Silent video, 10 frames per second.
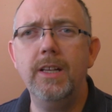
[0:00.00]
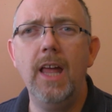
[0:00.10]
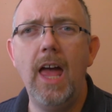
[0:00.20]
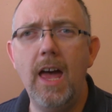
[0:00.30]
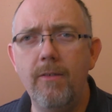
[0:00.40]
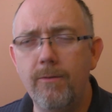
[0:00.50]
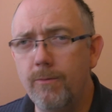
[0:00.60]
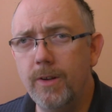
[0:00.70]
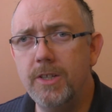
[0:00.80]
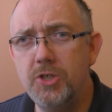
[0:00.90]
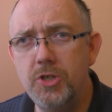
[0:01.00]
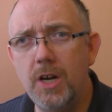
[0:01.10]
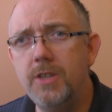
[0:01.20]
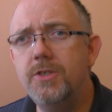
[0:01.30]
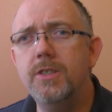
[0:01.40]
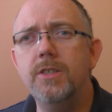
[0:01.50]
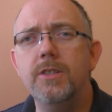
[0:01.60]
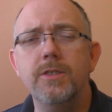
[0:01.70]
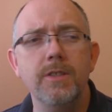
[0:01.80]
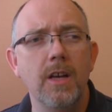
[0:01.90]
didn't have really
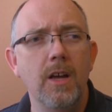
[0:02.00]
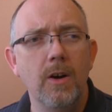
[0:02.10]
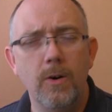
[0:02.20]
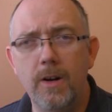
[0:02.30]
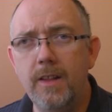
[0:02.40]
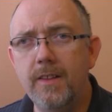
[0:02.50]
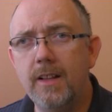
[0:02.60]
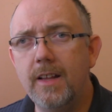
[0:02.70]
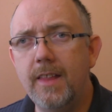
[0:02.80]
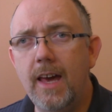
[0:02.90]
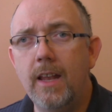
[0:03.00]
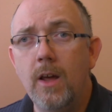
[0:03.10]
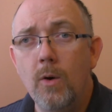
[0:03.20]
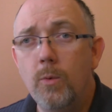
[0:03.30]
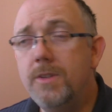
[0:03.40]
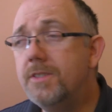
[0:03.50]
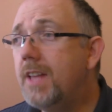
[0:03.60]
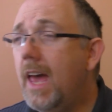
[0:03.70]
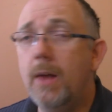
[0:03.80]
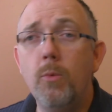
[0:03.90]
judges or anything like that. We just
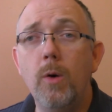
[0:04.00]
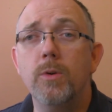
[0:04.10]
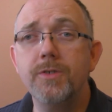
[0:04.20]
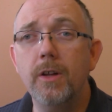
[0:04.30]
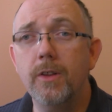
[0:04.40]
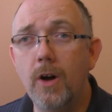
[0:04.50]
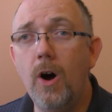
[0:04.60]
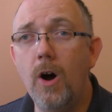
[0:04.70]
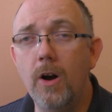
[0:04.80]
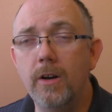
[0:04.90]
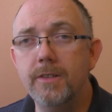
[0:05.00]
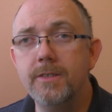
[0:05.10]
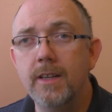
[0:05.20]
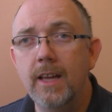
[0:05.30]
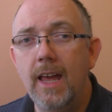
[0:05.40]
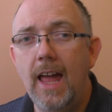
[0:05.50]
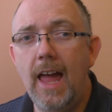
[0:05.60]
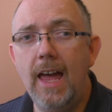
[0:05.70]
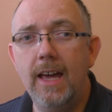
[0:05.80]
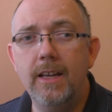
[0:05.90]
had what was on the cards
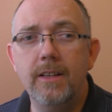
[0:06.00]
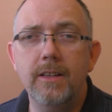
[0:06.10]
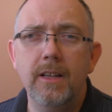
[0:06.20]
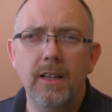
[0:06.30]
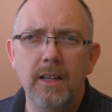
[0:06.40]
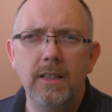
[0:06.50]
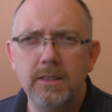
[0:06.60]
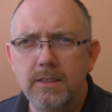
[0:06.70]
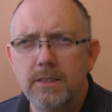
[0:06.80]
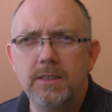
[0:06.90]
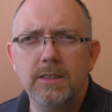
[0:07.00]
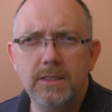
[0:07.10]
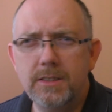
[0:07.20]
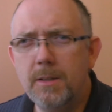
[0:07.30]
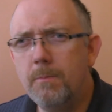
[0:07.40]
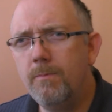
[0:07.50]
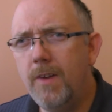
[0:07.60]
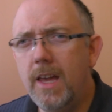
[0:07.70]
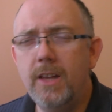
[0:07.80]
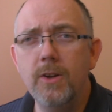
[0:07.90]
and some
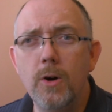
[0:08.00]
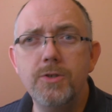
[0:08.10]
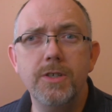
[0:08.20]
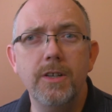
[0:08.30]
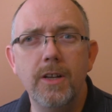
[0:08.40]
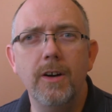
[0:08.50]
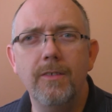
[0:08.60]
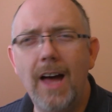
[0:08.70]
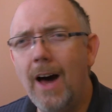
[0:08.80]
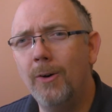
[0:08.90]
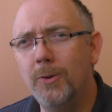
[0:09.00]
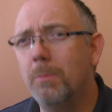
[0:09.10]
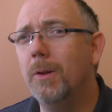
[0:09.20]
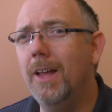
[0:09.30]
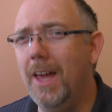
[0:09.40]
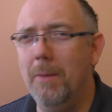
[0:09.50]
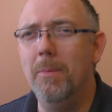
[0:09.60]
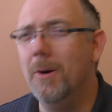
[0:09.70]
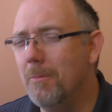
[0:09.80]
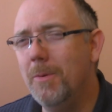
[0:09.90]
vague notion of how to play,
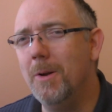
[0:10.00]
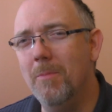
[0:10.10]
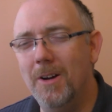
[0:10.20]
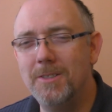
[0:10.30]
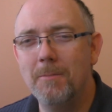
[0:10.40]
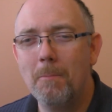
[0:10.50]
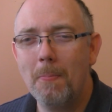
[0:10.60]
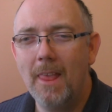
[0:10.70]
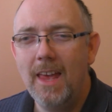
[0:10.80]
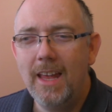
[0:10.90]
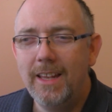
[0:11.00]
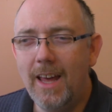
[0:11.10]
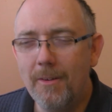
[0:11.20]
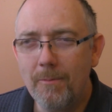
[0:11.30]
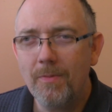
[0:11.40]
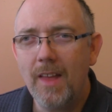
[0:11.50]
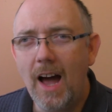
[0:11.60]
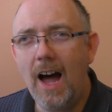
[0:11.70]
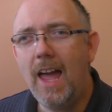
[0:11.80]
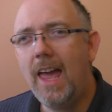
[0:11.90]
pretty much. Now,
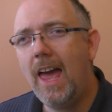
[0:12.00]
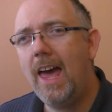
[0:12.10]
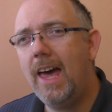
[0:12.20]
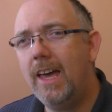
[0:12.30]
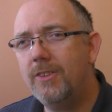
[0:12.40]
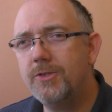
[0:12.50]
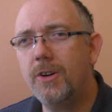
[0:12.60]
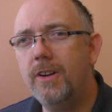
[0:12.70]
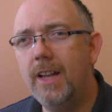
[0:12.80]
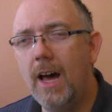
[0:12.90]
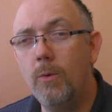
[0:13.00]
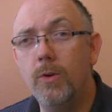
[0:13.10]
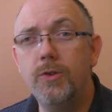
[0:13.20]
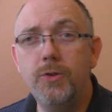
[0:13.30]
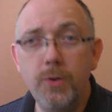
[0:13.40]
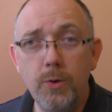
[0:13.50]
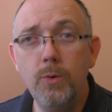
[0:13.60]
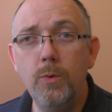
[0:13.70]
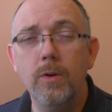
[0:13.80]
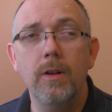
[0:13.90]
I had started out with
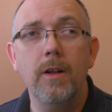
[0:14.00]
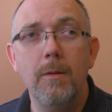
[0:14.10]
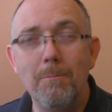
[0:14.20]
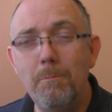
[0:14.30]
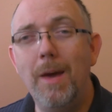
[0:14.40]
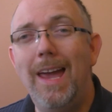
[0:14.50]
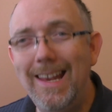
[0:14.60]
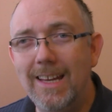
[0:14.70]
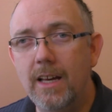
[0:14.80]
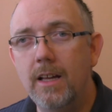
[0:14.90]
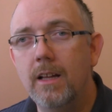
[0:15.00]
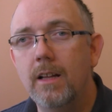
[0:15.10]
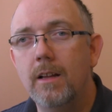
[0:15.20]
2 beta